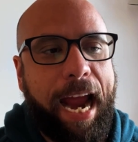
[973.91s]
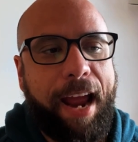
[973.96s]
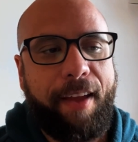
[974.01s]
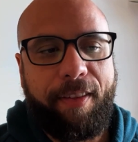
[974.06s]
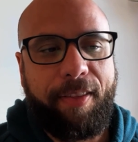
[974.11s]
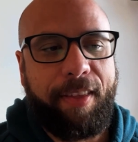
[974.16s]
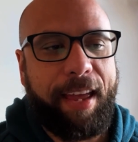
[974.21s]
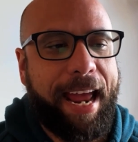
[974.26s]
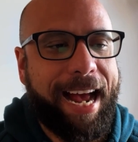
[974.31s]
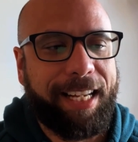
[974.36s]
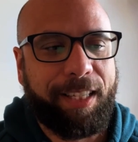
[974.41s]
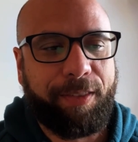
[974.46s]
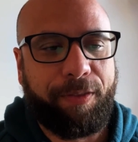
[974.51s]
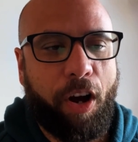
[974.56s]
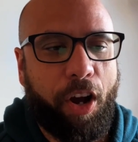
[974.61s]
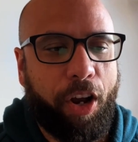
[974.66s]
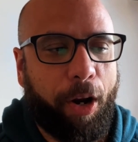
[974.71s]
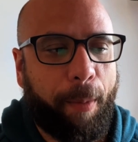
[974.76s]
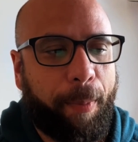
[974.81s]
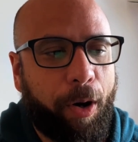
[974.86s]
And then they ask for
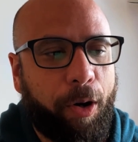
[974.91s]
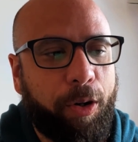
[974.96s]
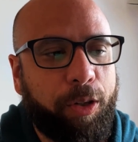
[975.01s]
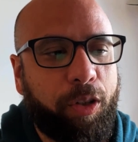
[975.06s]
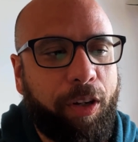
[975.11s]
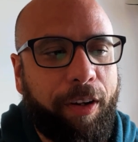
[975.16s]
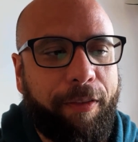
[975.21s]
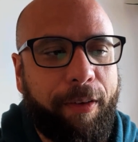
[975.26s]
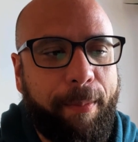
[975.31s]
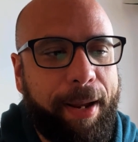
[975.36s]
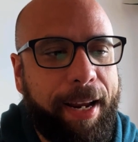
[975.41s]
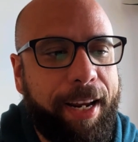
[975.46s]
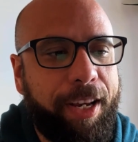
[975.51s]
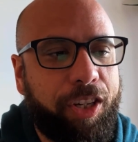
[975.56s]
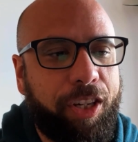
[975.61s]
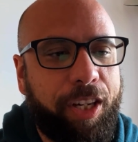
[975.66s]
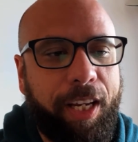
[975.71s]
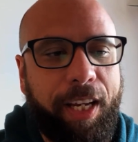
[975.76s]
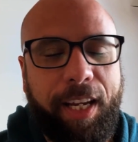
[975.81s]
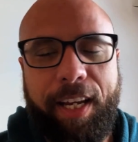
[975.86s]
all your personal
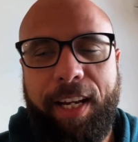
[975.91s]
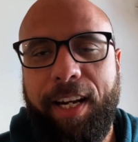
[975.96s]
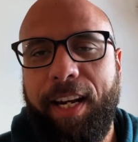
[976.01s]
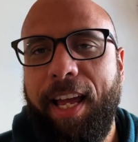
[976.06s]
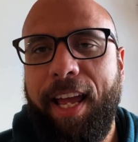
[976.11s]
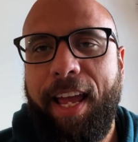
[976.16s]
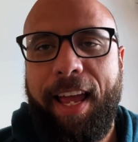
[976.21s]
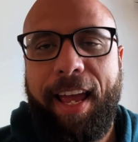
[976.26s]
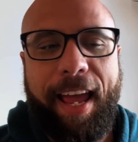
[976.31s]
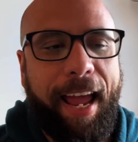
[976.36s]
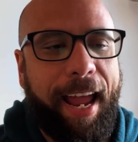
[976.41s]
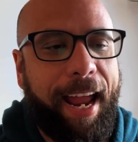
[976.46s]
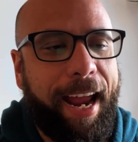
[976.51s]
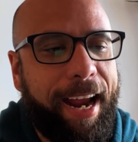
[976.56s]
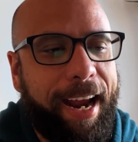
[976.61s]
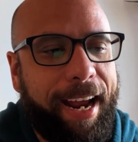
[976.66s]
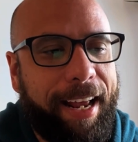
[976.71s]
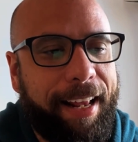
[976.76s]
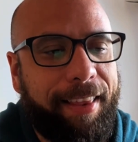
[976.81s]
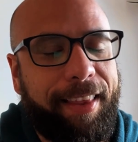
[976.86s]
information,
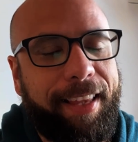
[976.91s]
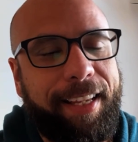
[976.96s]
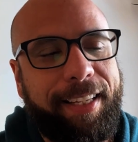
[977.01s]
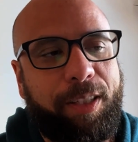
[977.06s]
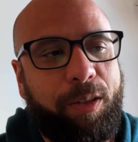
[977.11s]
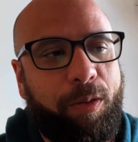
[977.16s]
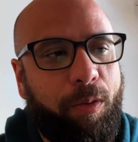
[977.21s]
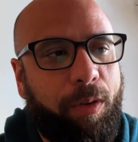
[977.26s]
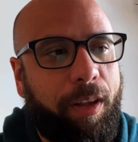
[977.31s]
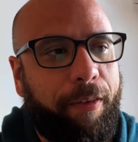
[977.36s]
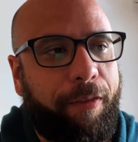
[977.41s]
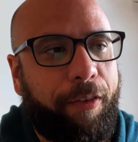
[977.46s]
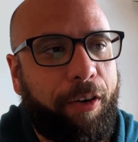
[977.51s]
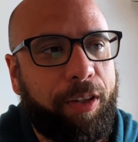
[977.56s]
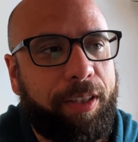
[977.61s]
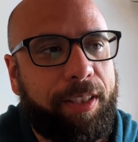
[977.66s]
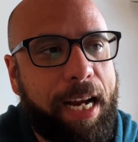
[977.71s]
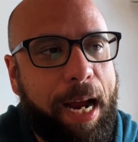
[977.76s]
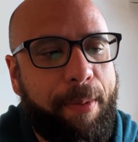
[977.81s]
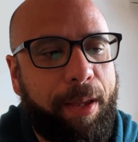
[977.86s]
and this is the
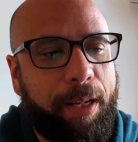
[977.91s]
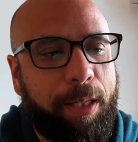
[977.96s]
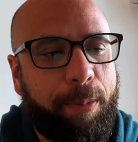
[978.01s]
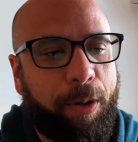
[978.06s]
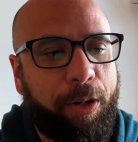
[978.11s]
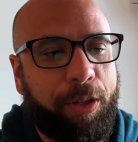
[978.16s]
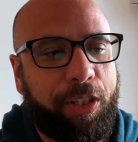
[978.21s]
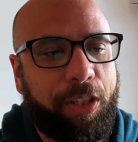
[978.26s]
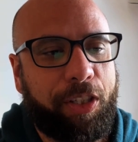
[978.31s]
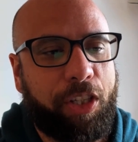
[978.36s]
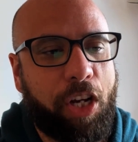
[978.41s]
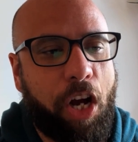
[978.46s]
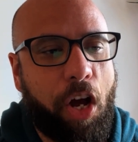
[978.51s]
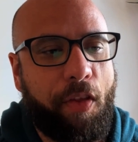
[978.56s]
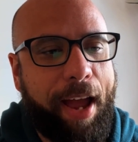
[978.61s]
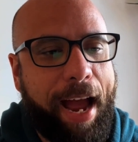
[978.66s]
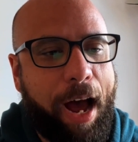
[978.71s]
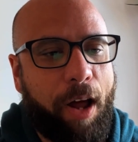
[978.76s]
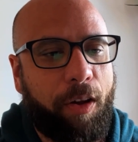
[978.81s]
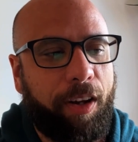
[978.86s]
first time this person saw
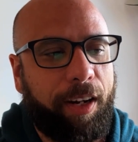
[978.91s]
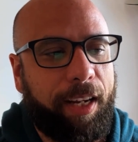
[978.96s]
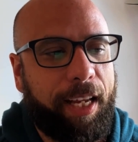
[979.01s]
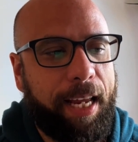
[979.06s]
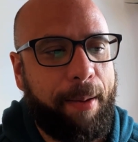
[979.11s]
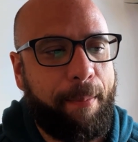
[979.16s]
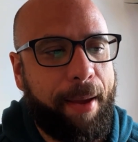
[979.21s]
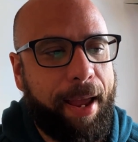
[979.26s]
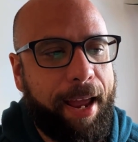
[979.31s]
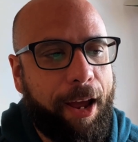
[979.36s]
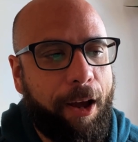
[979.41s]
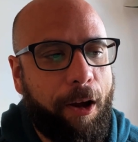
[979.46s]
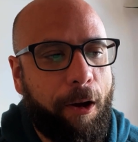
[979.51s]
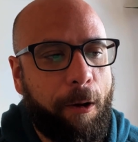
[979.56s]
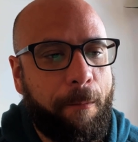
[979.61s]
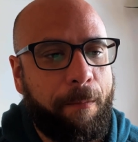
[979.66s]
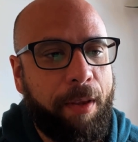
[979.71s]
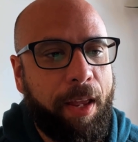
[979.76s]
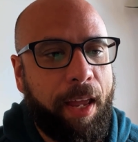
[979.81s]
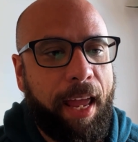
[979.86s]
the Outlook
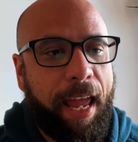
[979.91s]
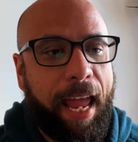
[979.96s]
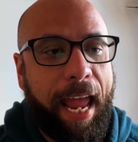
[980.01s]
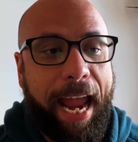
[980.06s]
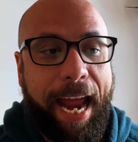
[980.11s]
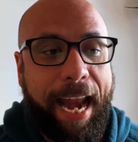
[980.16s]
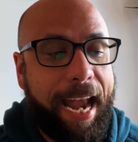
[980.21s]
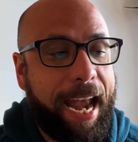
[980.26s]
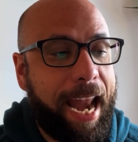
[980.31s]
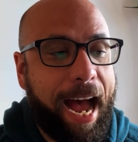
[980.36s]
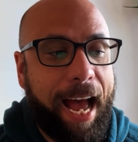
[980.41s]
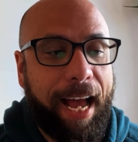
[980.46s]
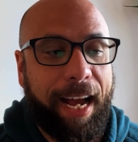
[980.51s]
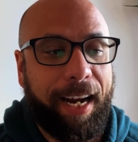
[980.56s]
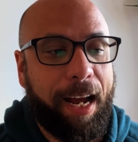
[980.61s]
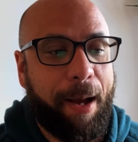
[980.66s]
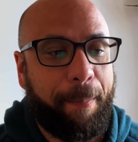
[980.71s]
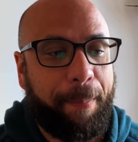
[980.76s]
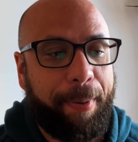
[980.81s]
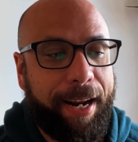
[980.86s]
email and not a
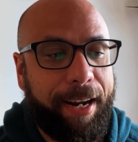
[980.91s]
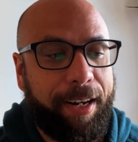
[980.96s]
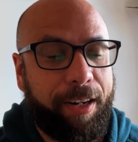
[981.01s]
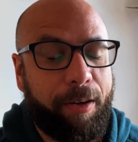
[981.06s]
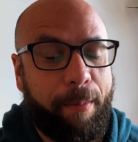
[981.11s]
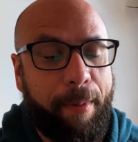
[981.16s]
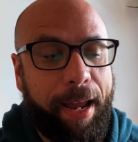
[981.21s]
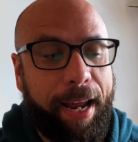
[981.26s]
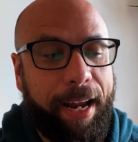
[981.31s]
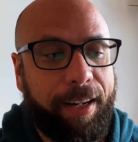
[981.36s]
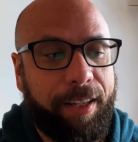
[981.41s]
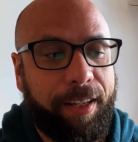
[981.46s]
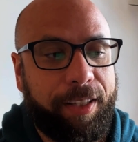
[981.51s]
company domain.